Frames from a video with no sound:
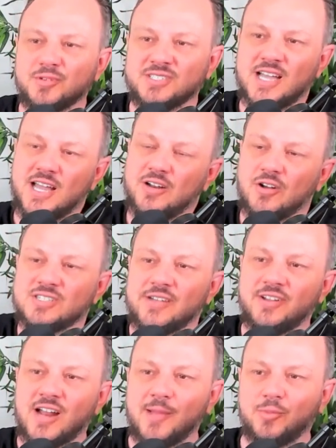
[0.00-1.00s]
percent or
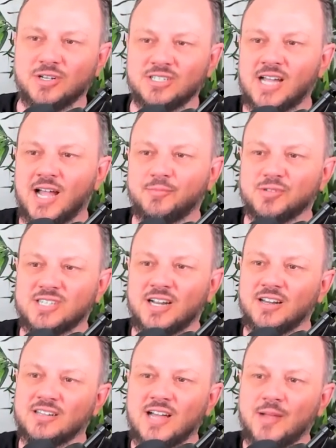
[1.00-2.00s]
seventy nine point nine
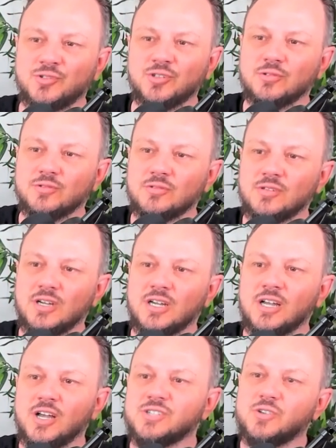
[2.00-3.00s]
percent of the time true.
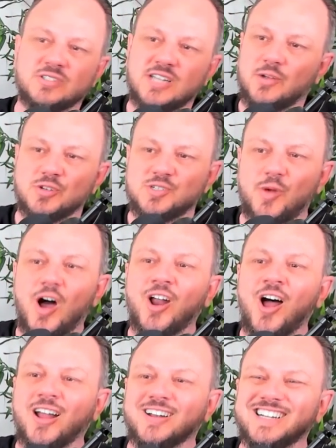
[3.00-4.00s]
So it's like we're spot
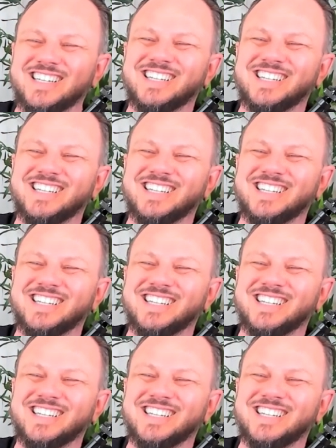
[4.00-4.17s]
on.